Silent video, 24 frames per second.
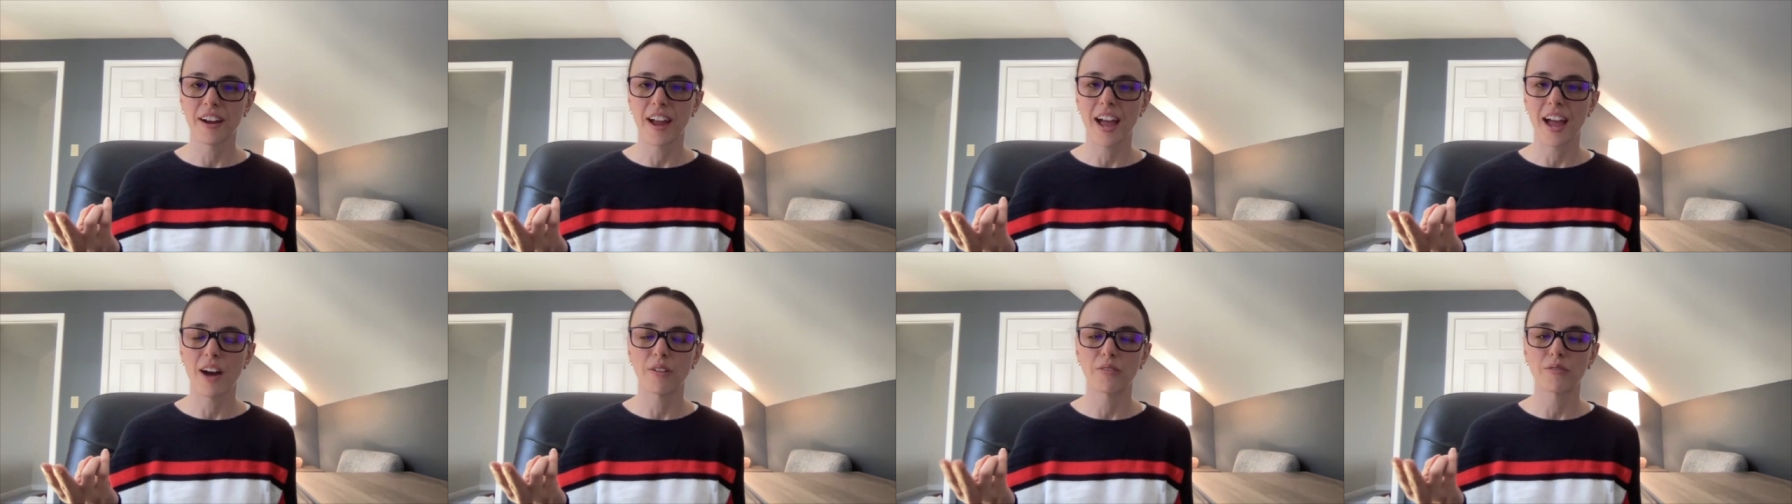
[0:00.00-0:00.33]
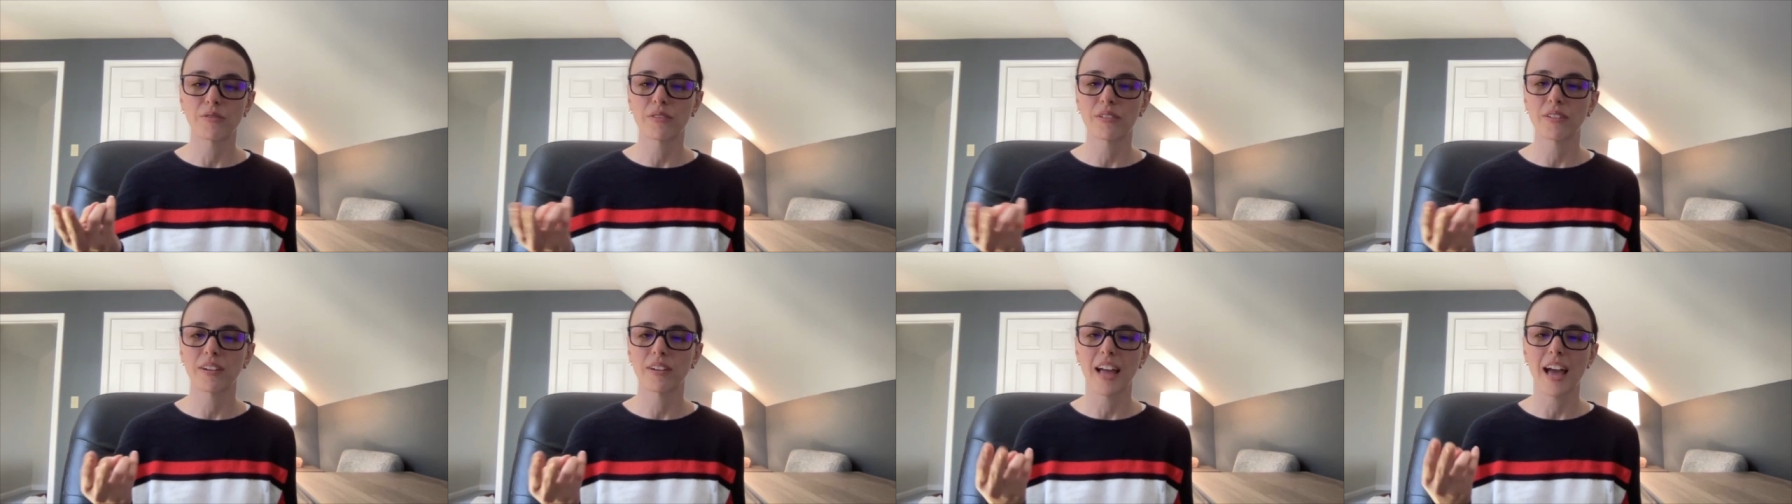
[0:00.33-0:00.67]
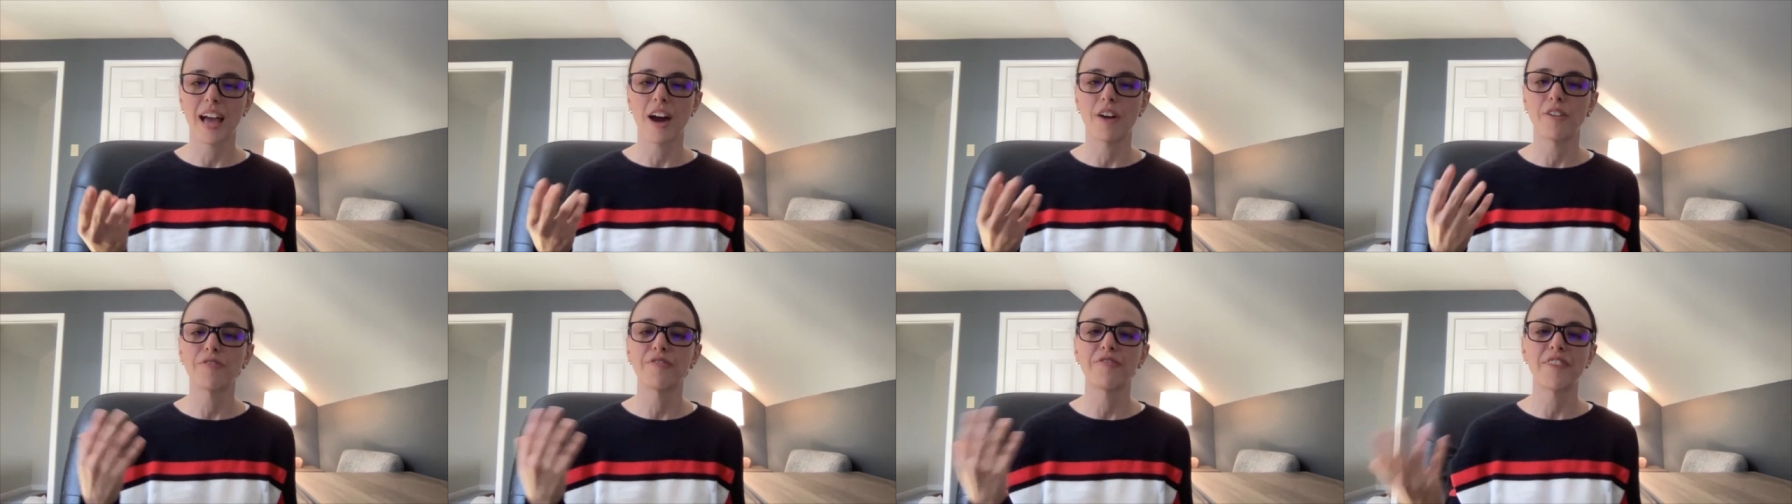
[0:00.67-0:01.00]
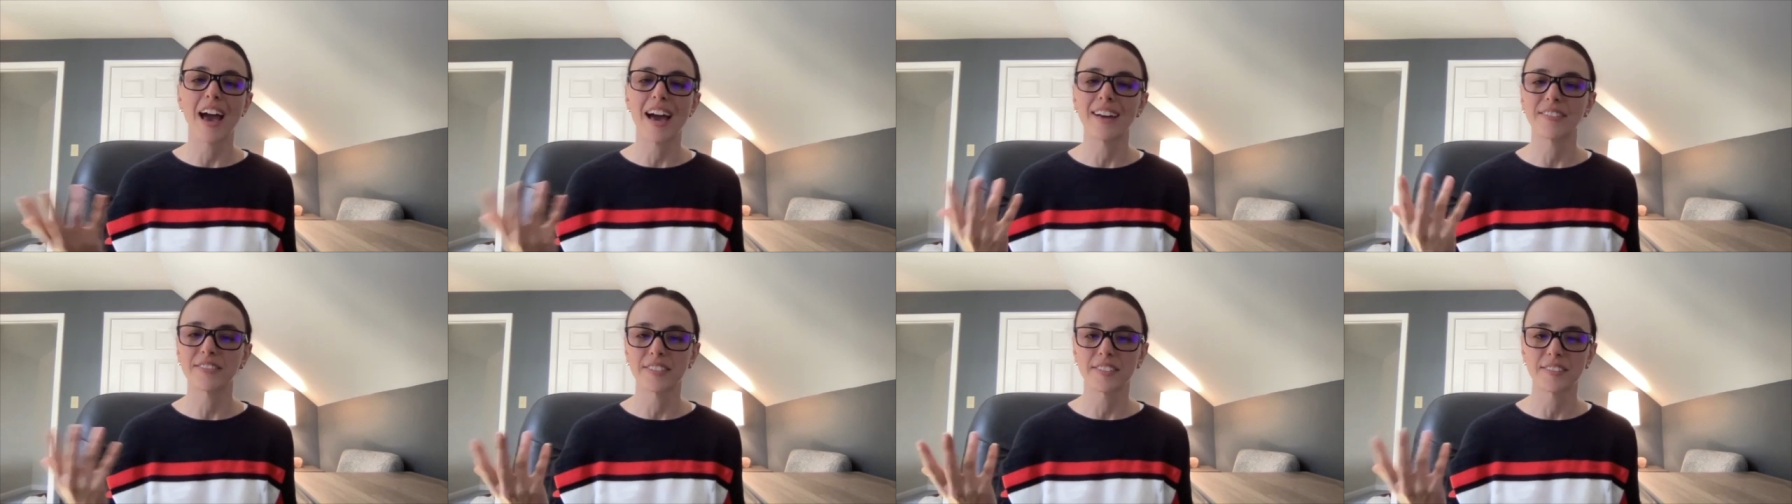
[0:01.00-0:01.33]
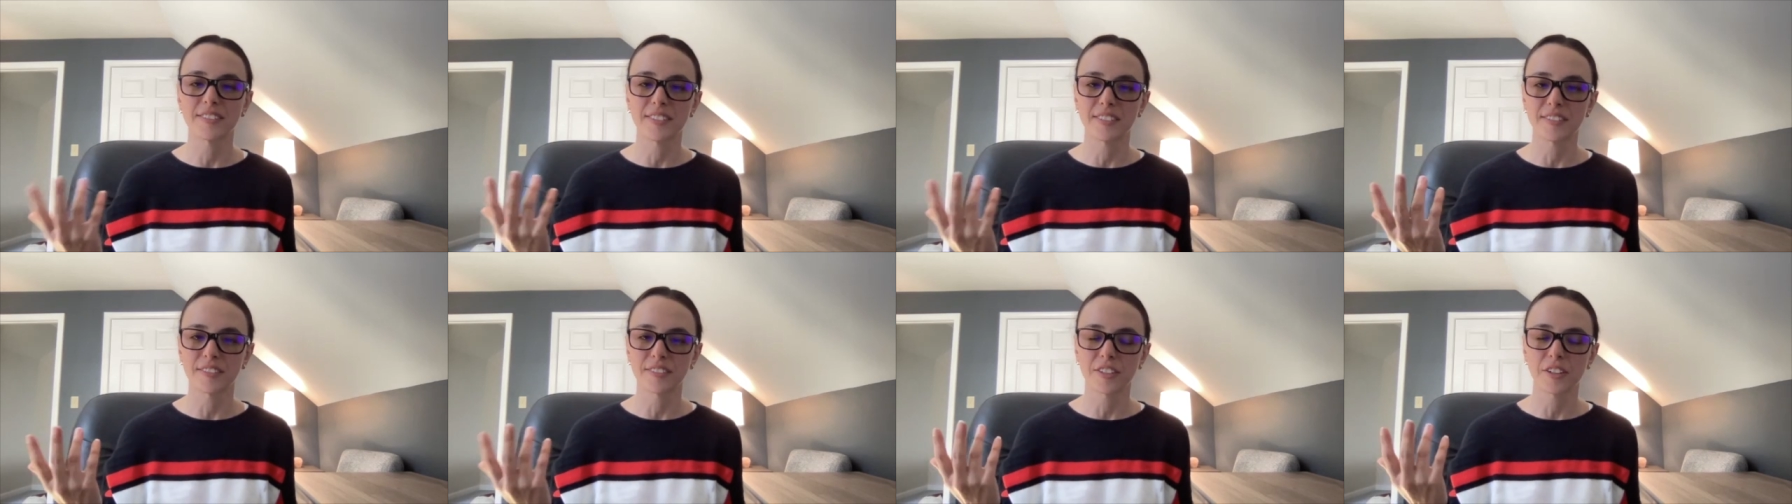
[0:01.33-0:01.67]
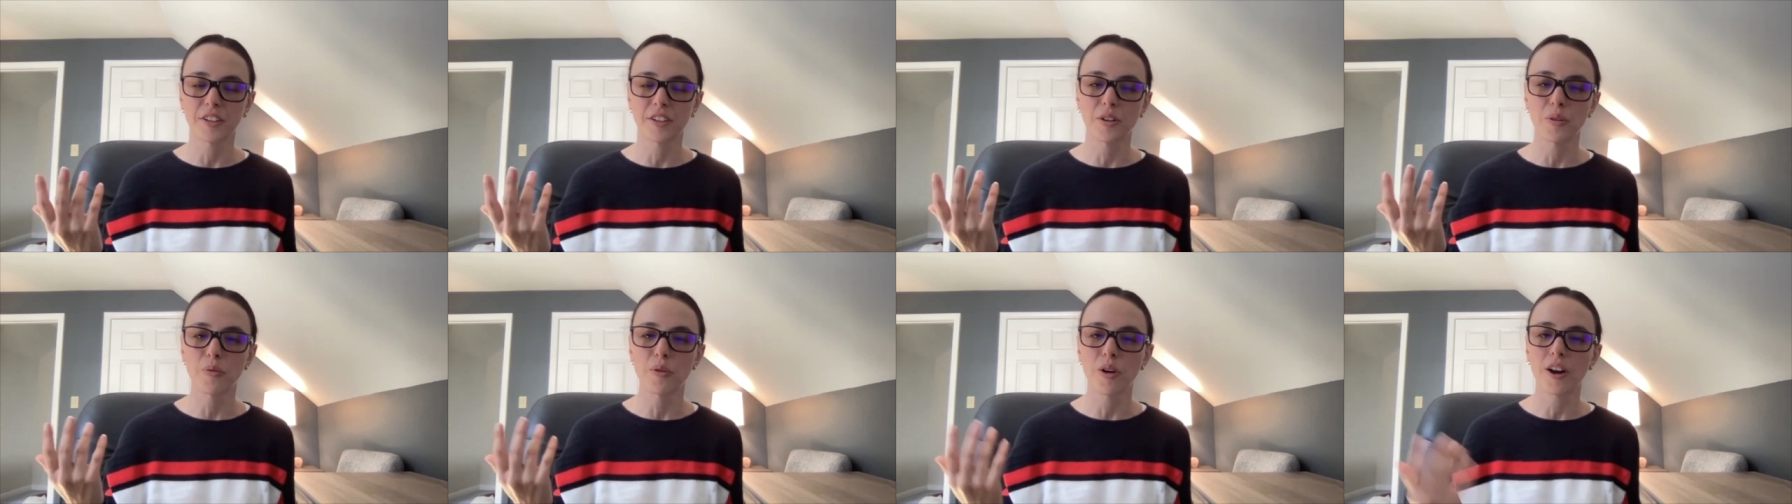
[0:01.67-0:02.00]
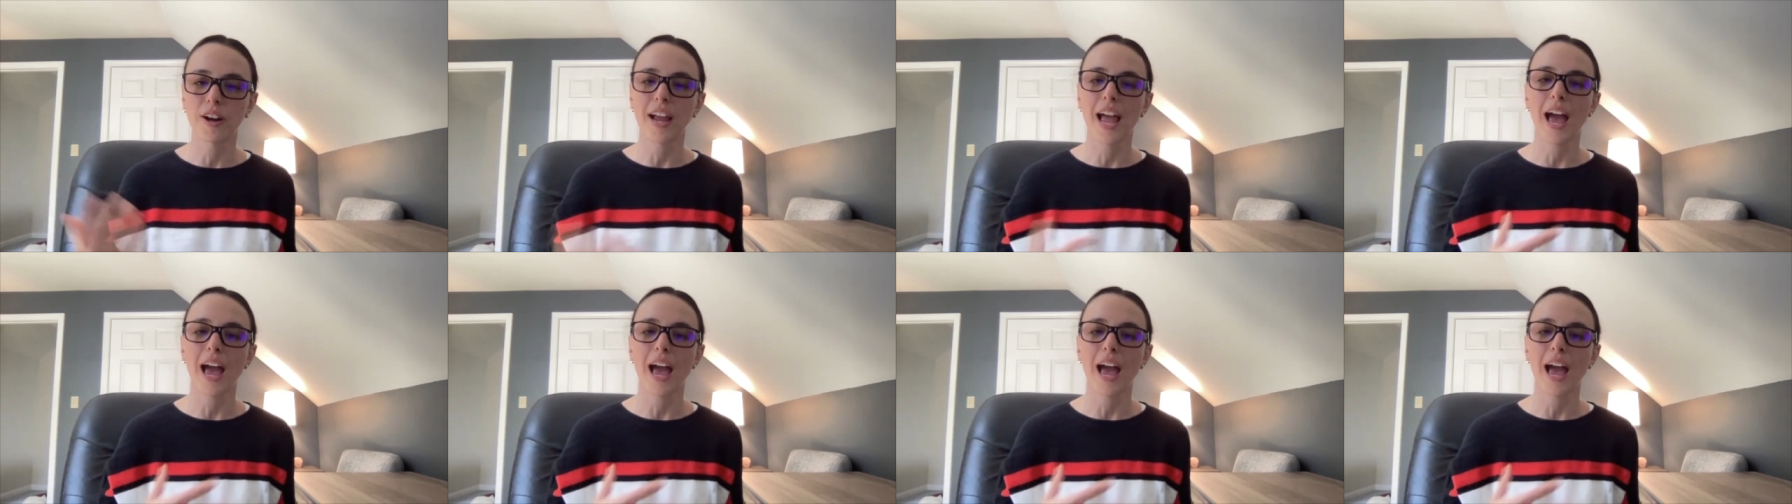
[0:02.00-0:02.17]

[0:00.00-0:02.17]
How fast is this going to work?